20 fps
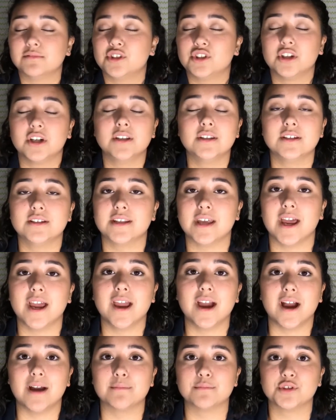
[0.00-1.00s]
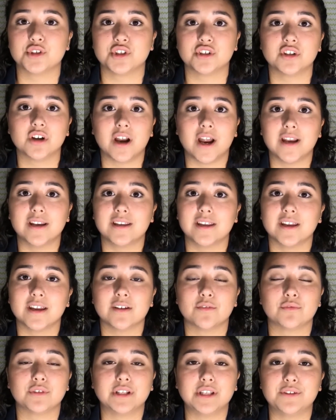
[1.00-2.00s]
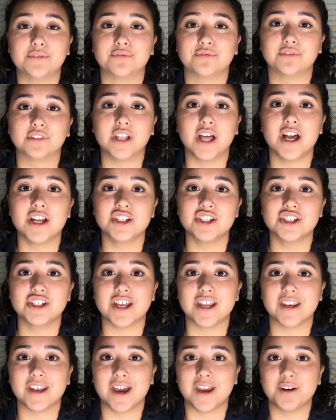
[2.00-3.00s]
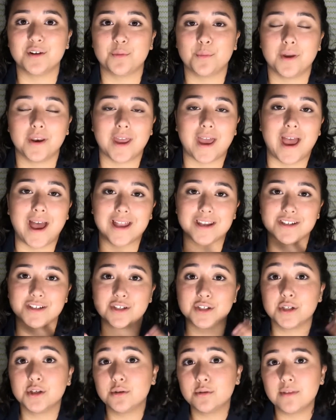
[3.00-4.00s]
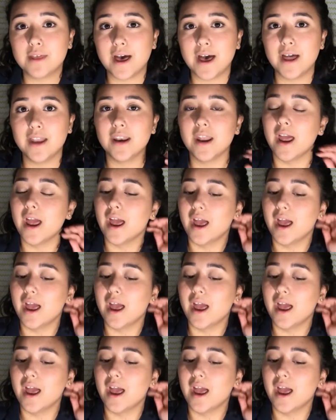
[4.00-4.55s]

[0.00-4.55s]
during the day I'm sure I'd get really flushed and I don't want to add to that.